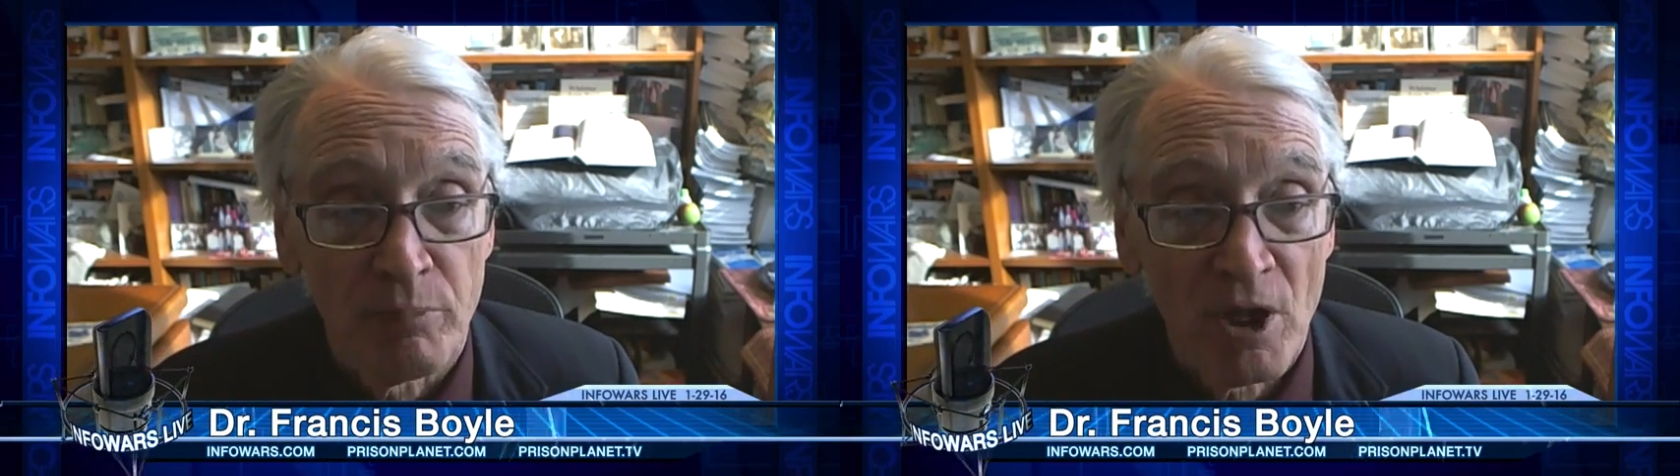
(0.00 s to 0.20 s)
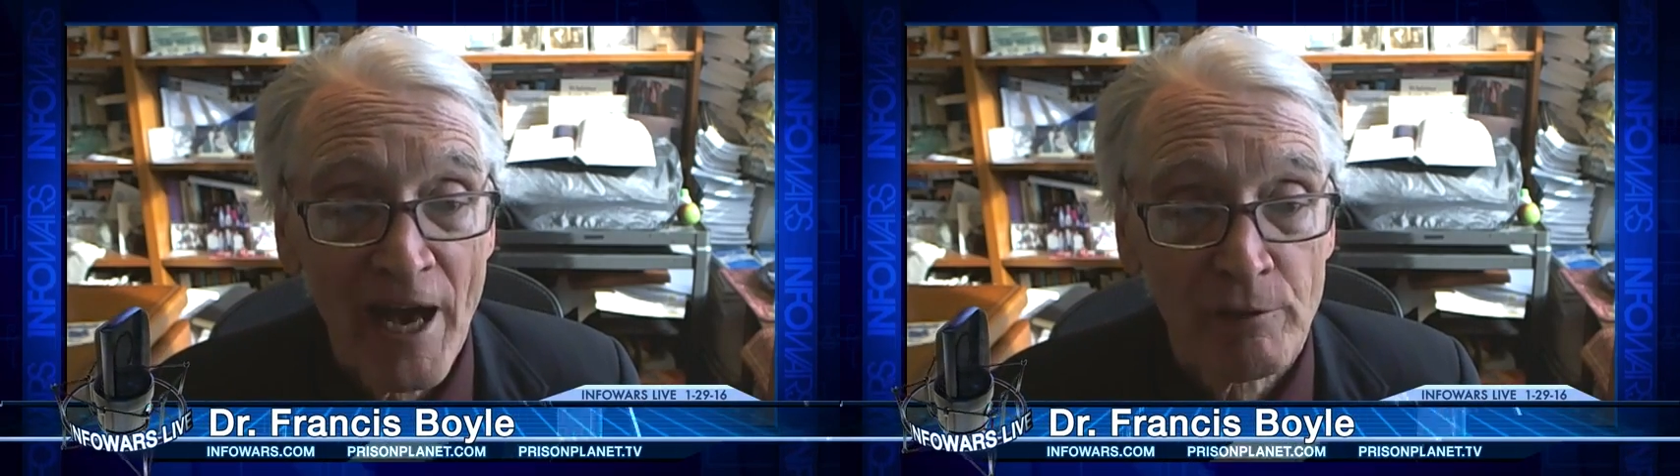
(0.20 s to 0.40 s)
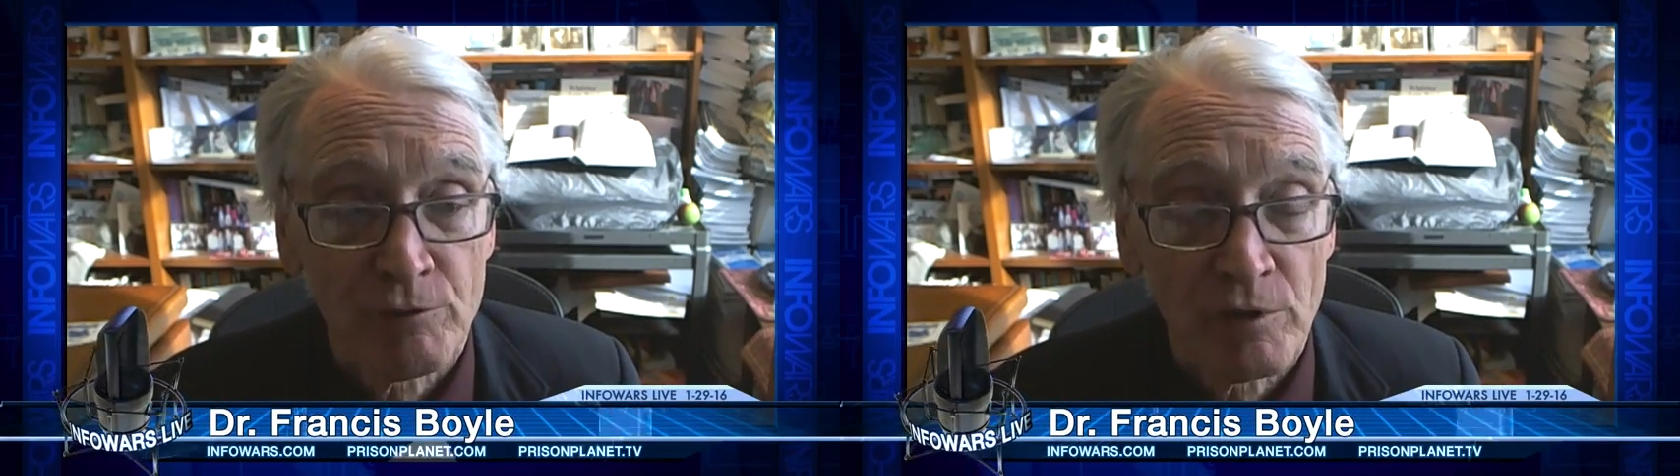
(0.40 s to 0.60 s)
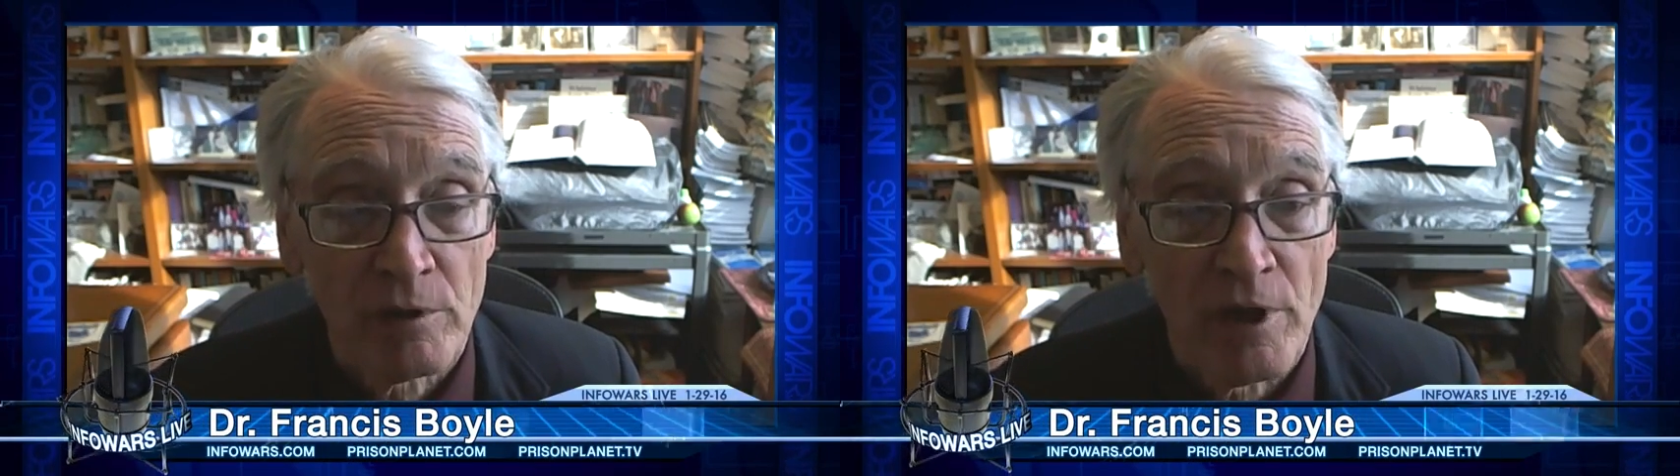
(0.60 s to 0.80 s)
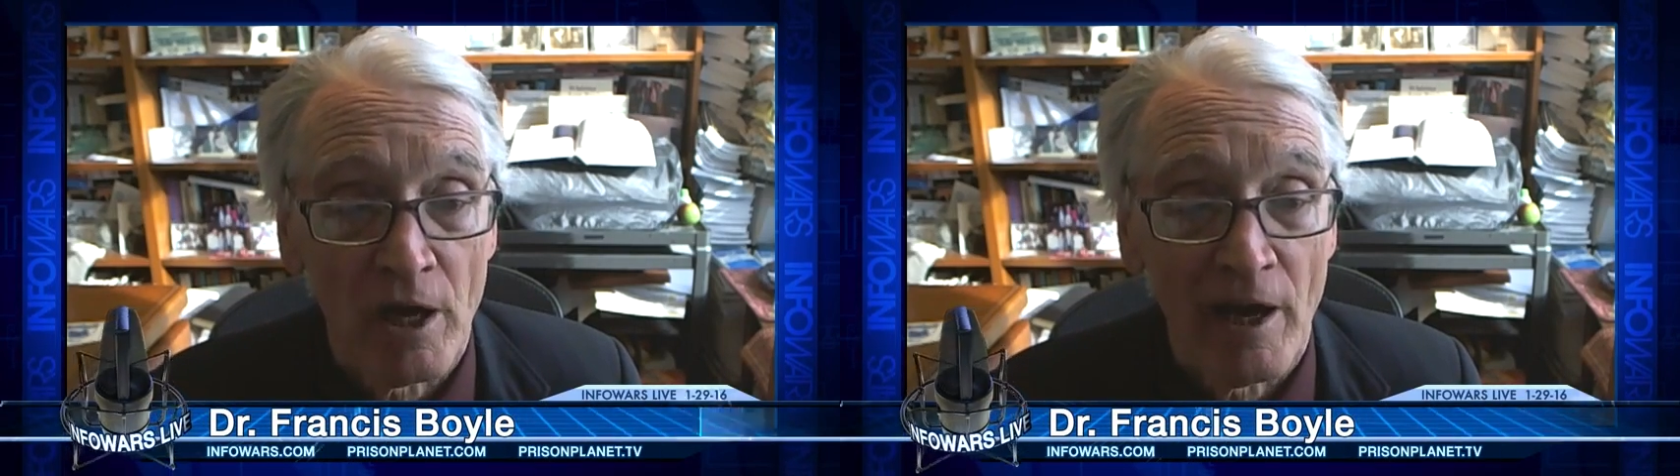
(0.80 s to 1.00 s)
blacks
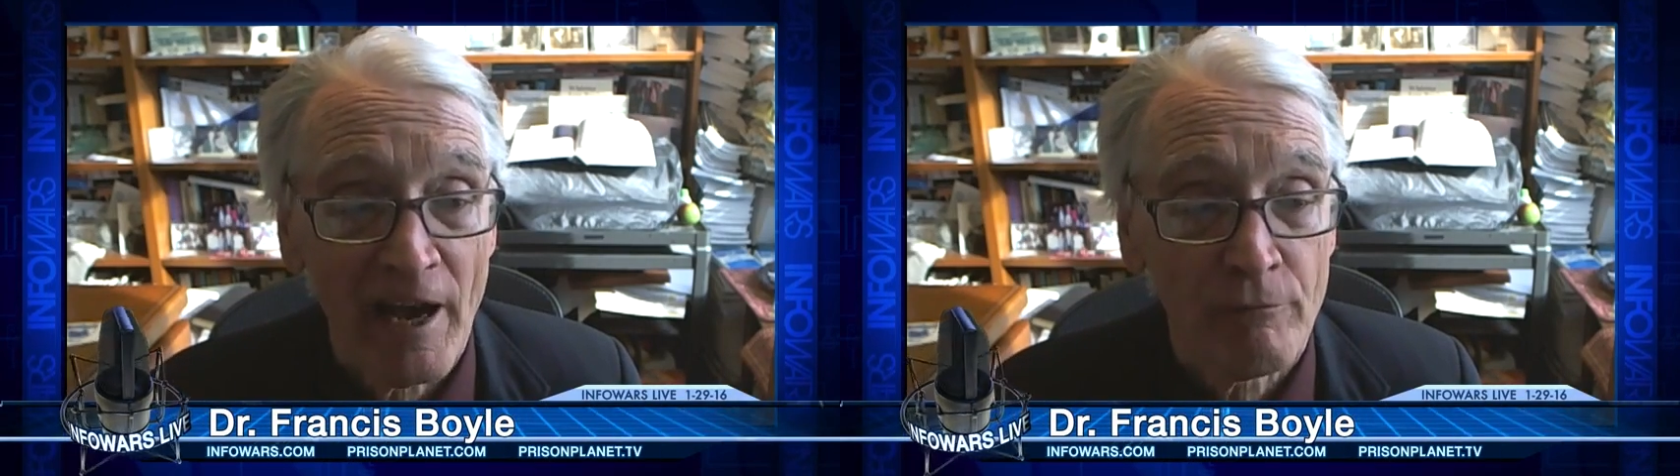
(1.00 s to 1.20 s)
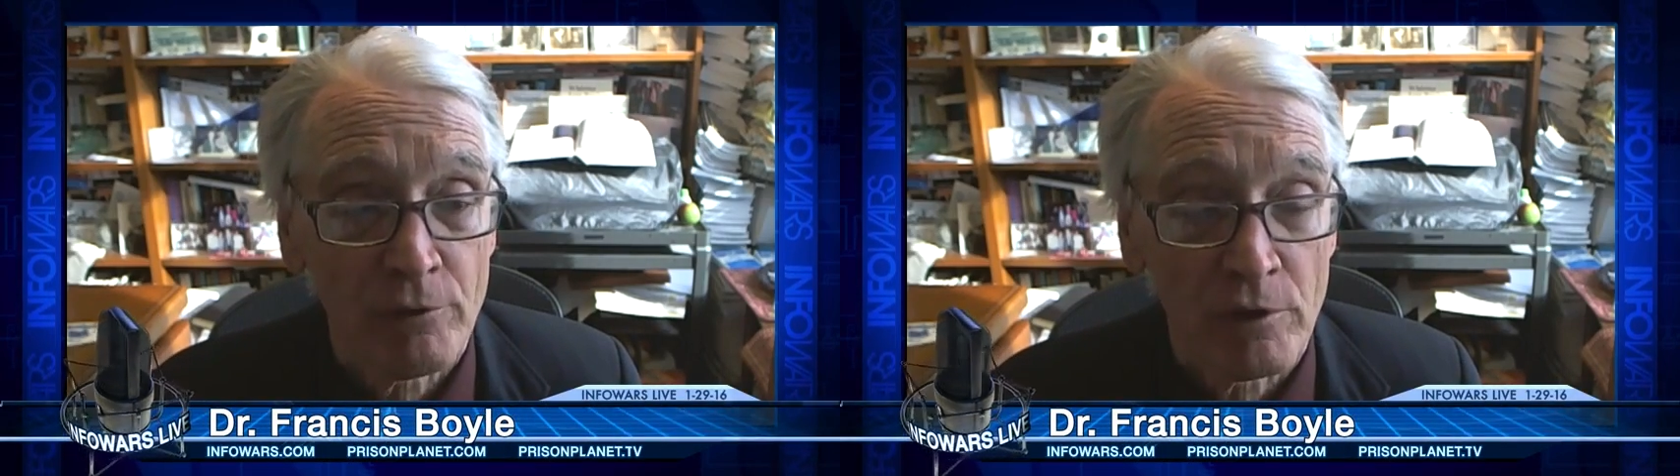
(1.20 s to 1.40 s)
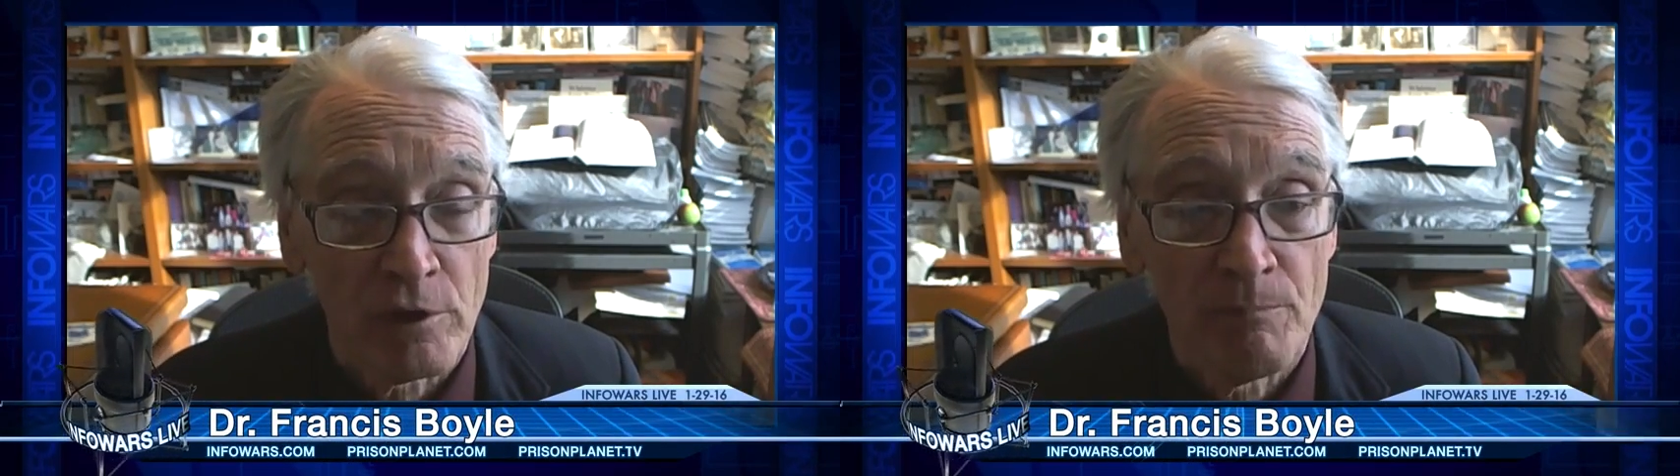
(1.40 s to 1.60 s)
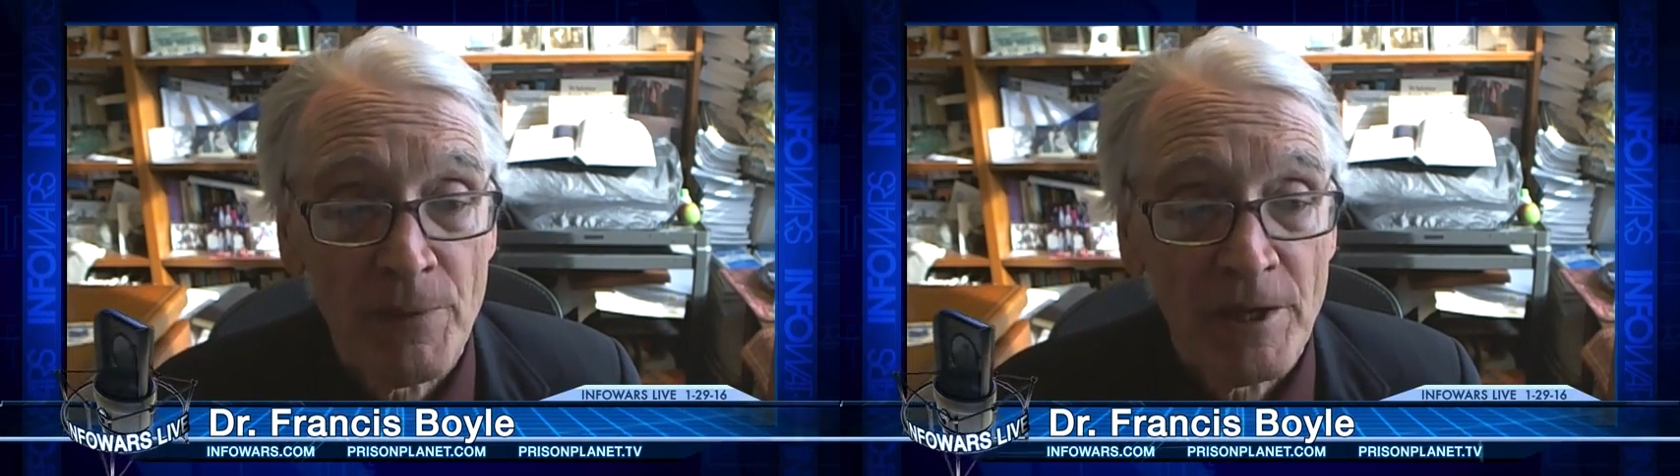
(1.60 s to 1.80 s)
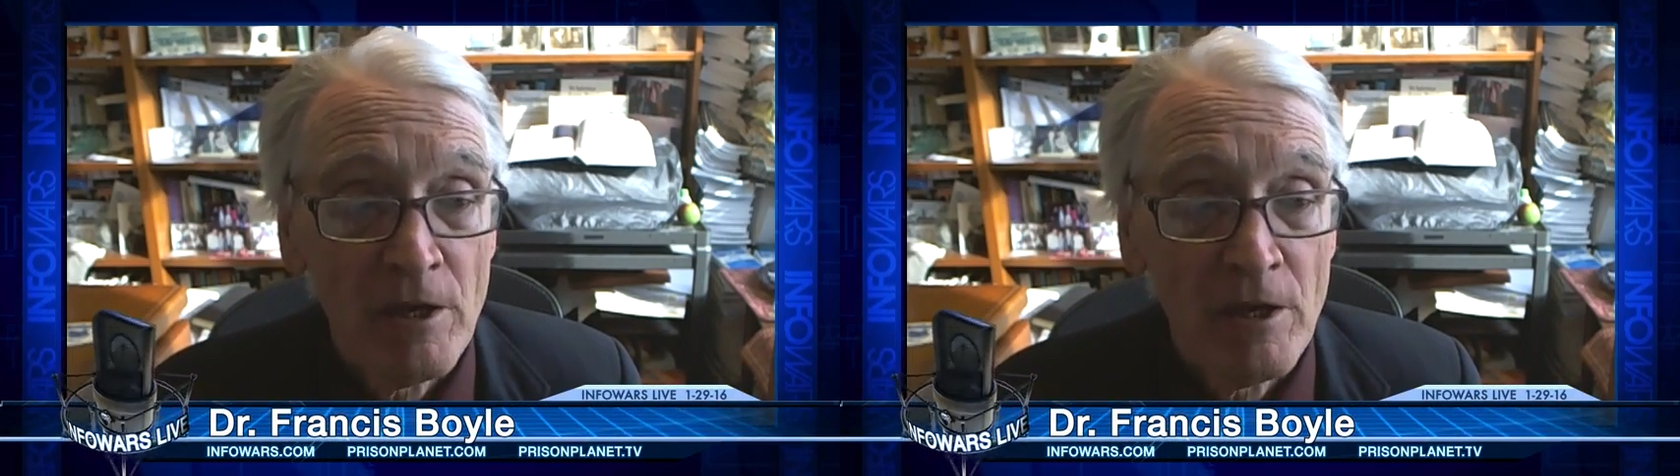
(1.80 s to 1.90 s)
in Africa,